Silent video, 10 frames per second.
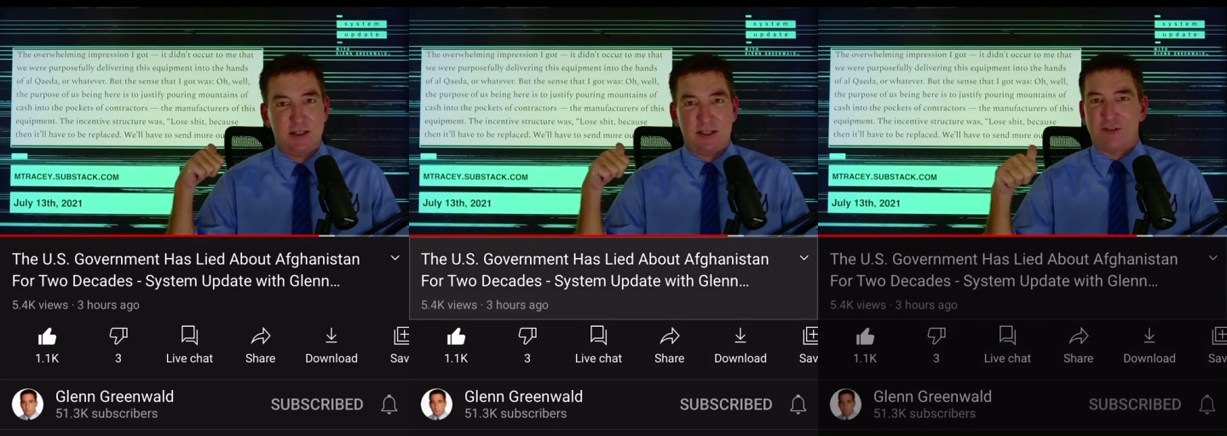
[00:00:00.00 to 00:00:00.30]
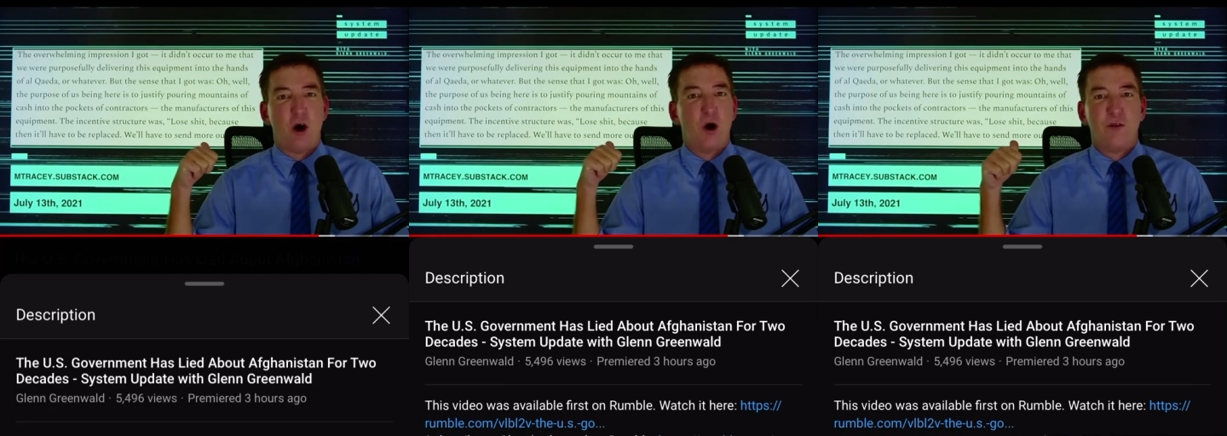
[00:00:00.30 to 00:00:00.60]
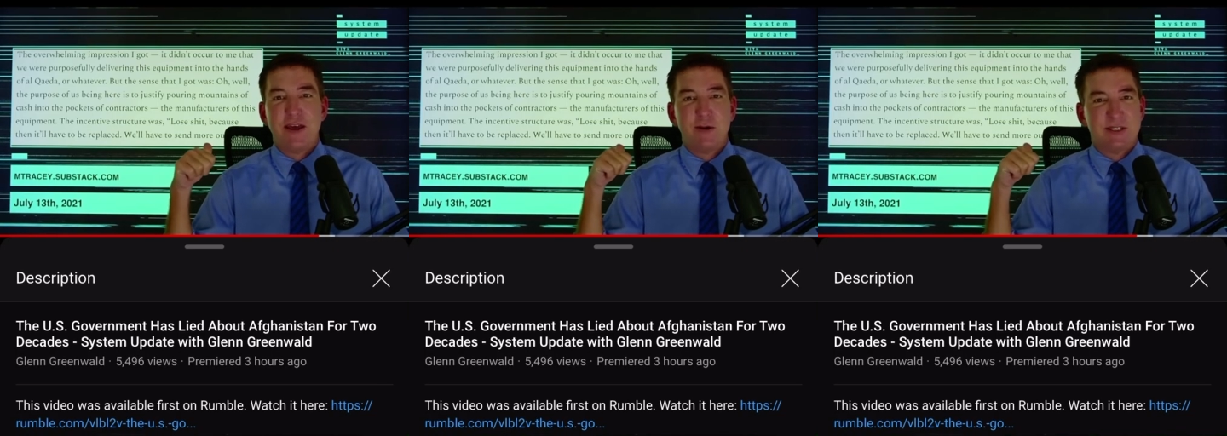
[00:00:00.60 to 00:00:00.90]
that the whole
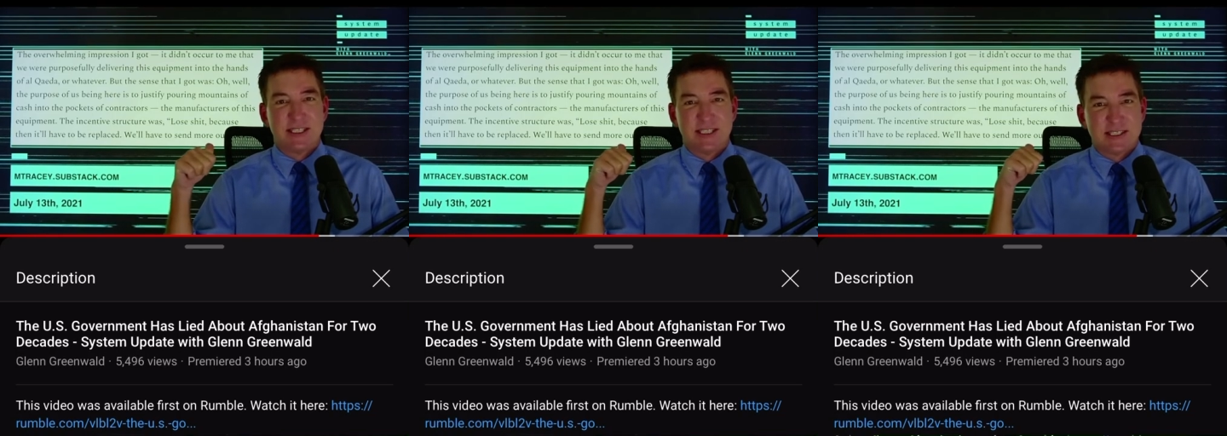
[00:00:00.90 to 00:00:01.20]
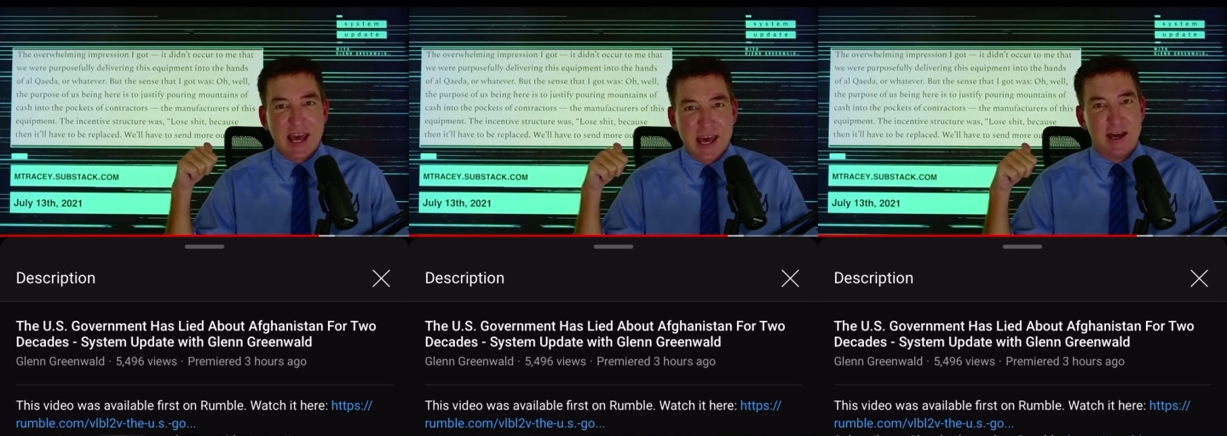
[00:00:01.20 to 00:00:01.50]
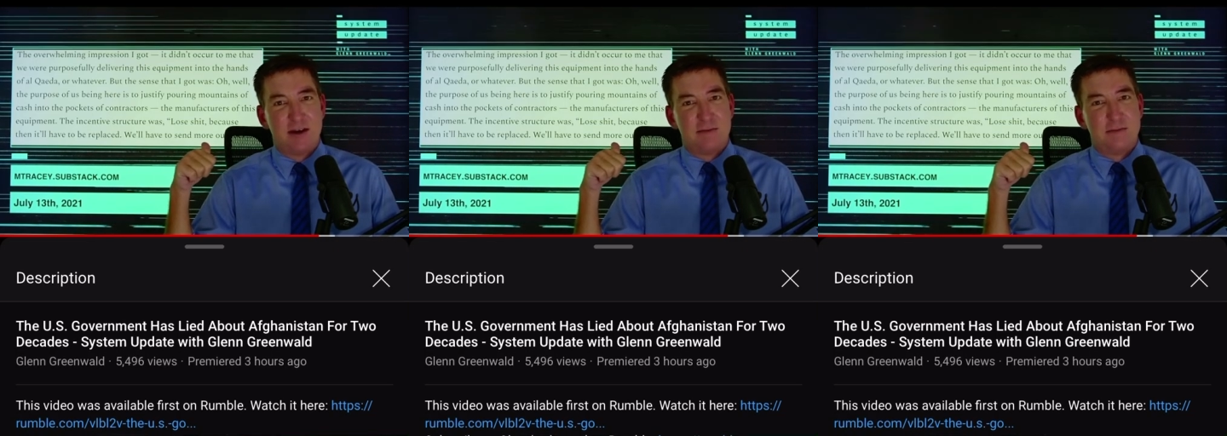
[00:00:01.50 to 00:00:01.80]
thing was a
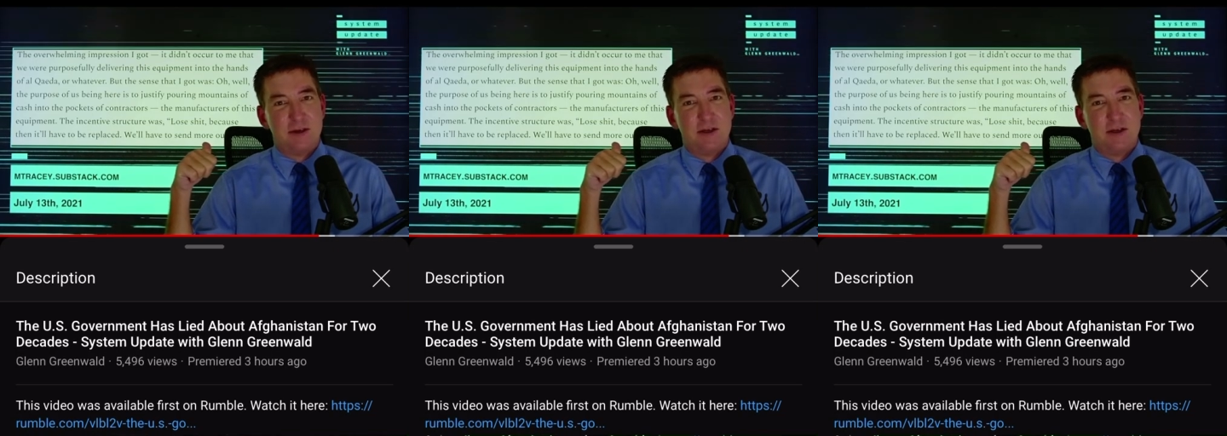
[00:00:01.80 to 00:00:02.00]
scam,